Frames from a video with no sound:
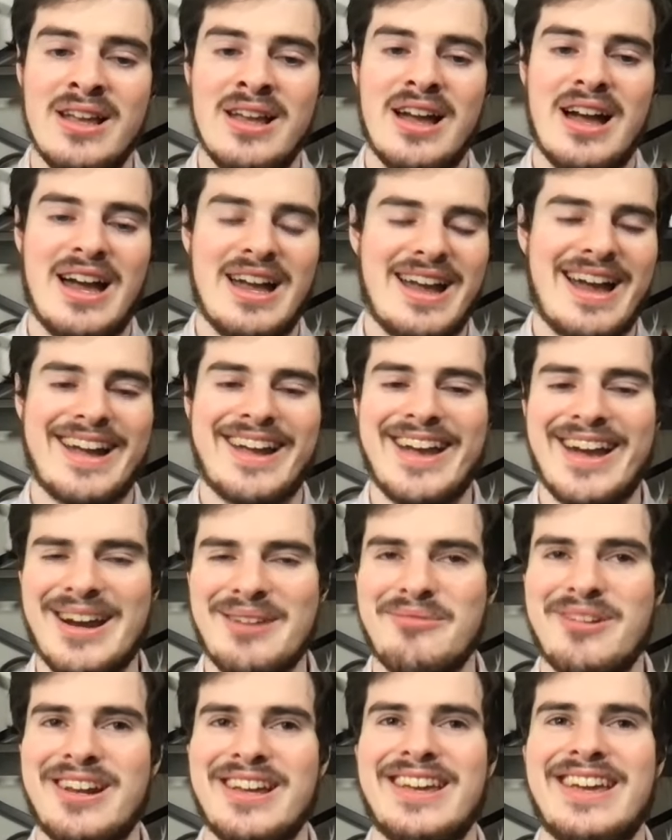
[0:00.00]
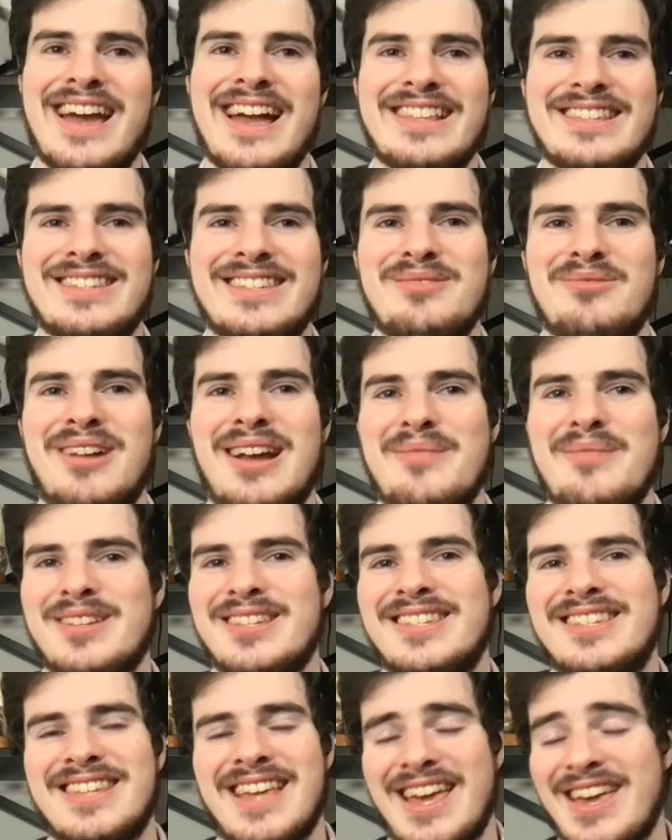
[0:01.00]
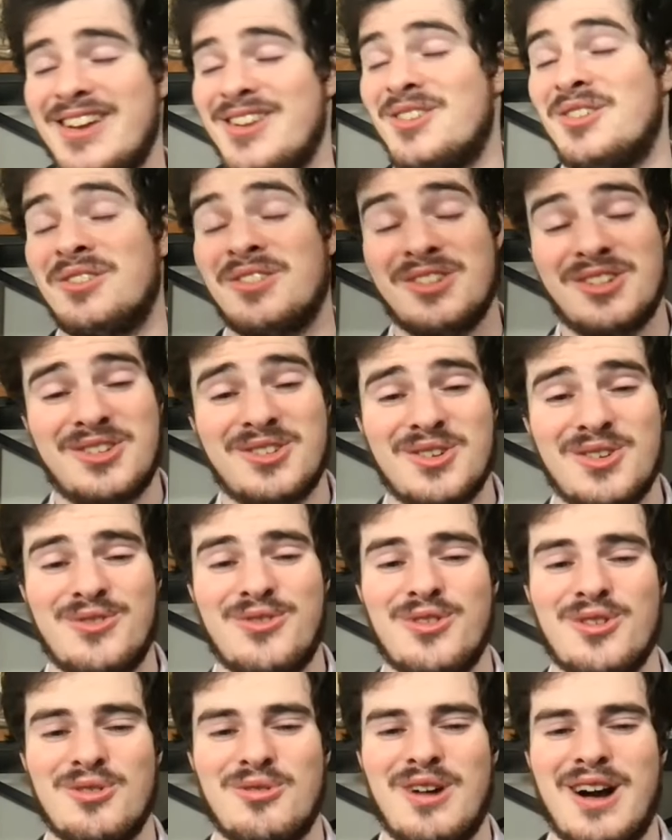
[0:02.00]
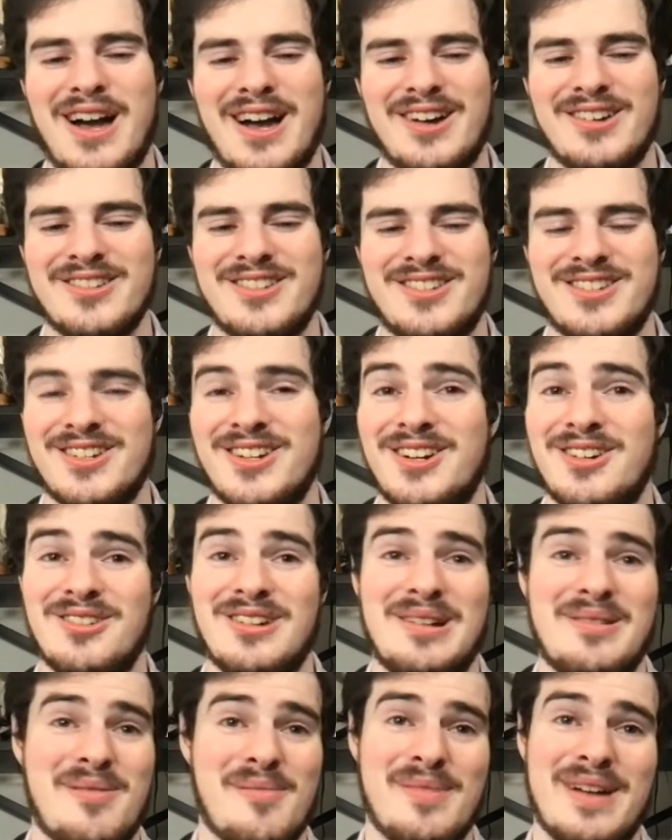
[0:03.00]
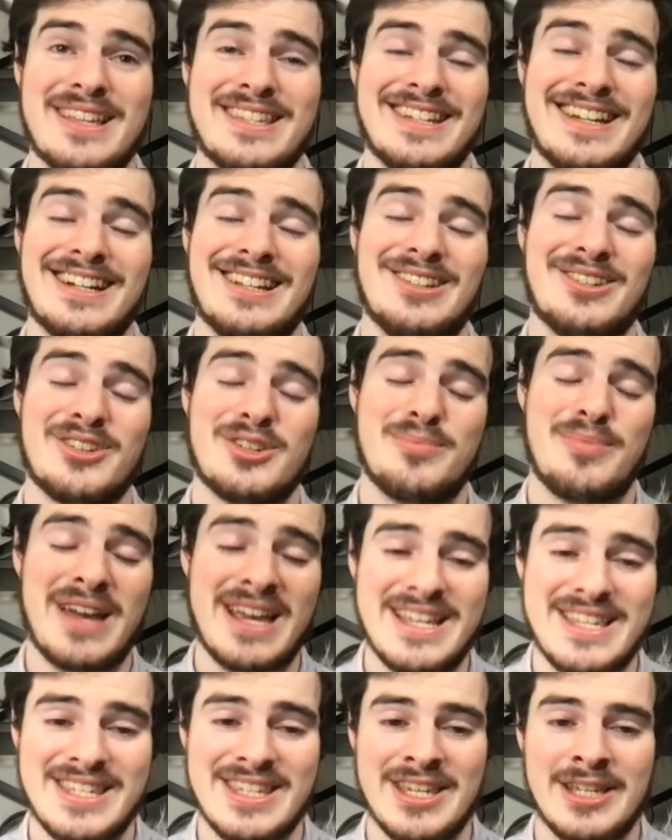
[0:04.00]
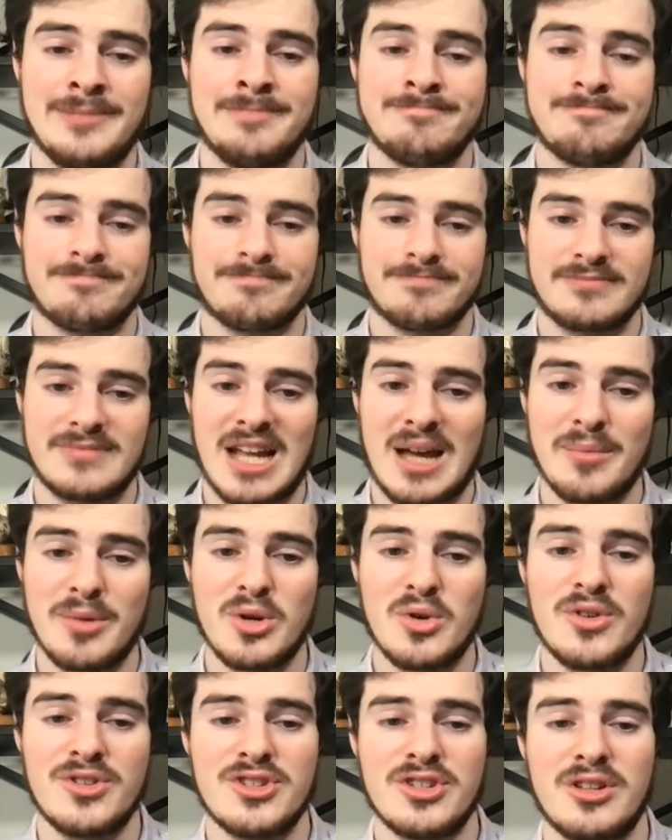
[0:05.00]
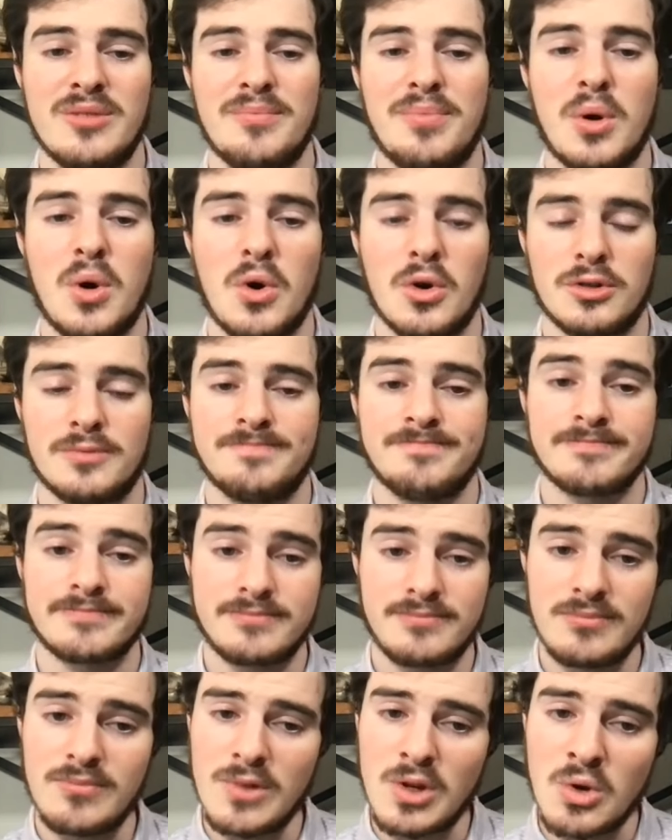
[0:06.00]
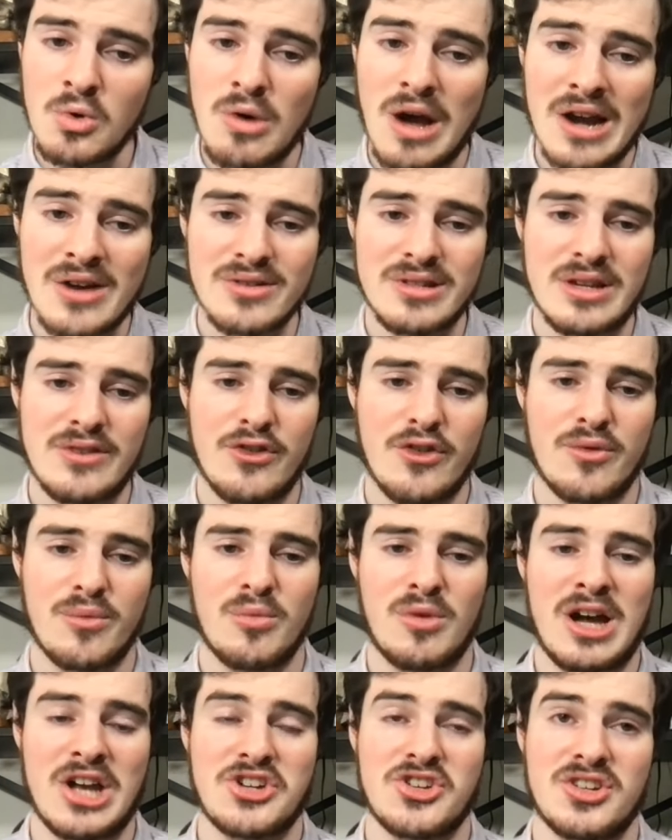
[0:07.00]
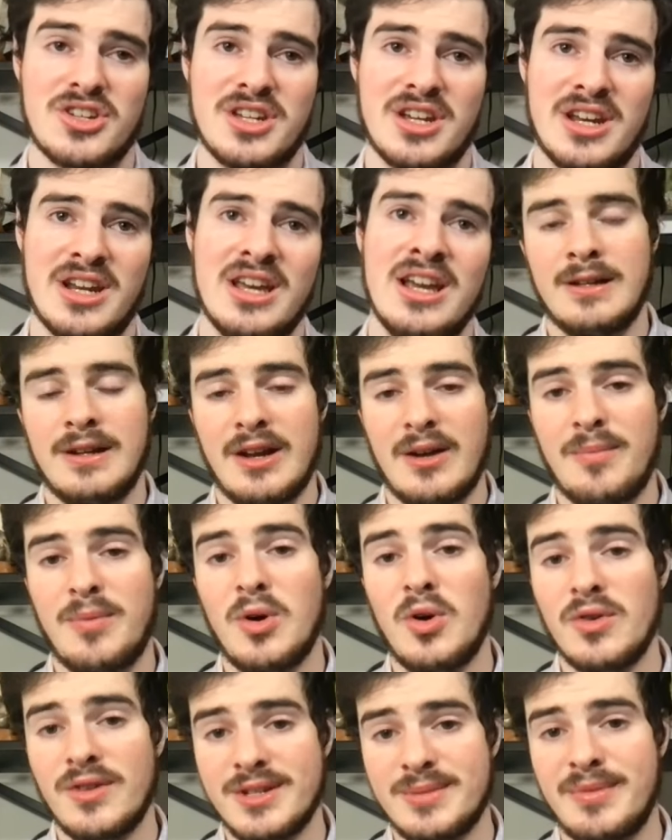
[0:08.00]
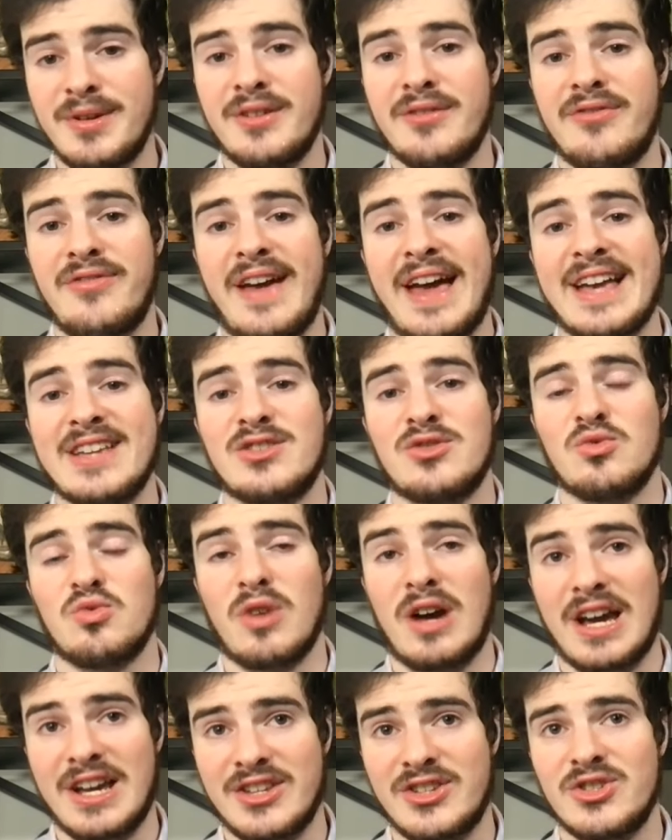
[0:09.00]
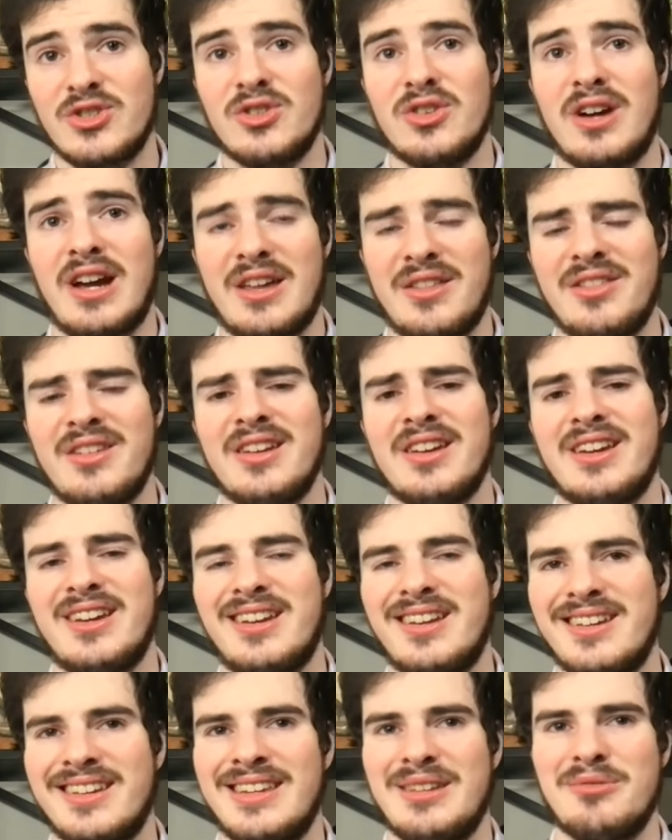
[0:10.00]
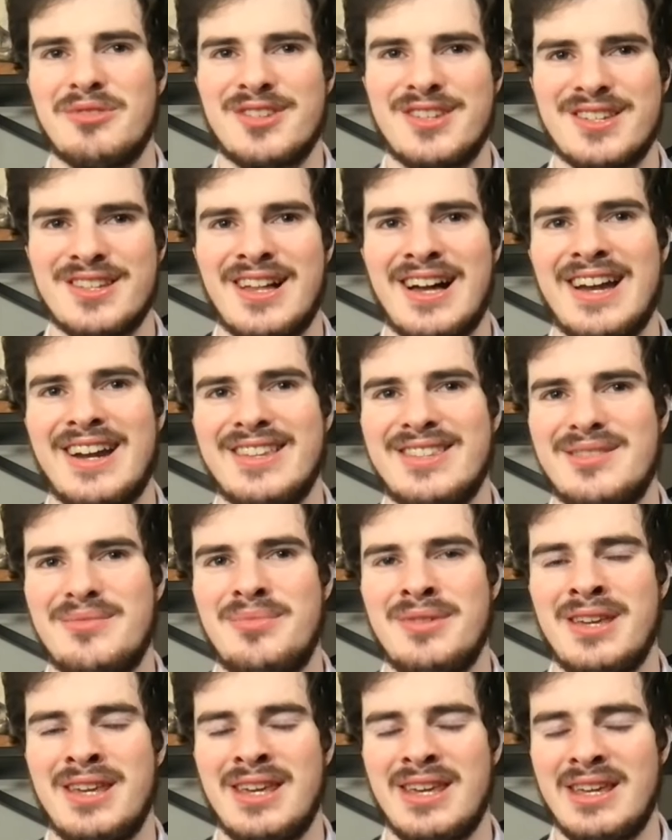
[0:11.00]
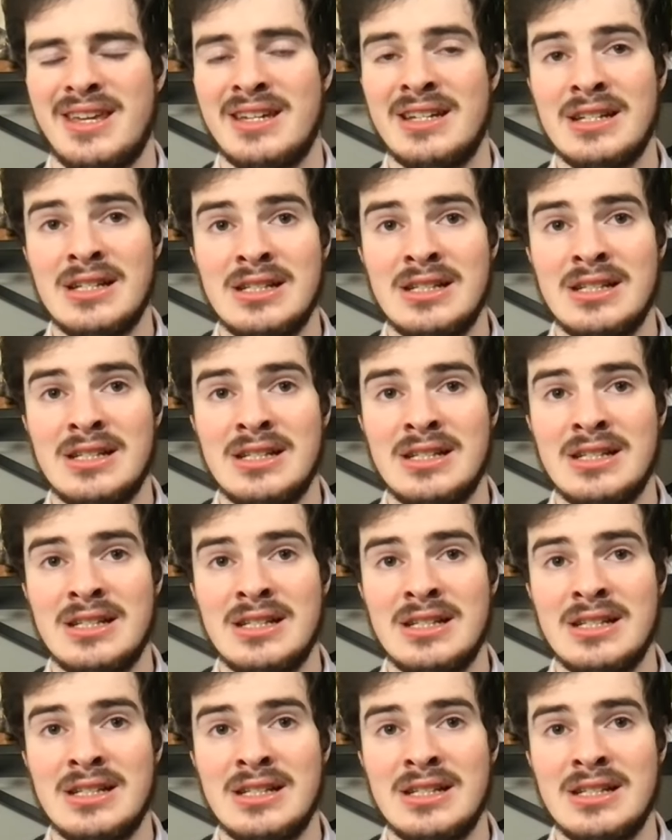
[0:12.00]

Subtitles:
I kind of went against what I've been saying on this show for a while, so I'm about to get a little spicy. I'm going Jalen Polk, wide receiver from Washington. Now, Polk has been a fast riser. I think he was slotted to be